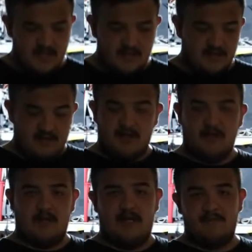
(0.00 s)
And they
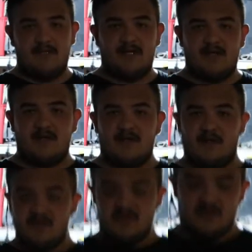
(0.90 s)
look a lot bigger than they
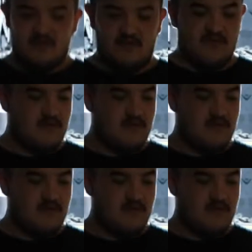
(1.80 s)
used to,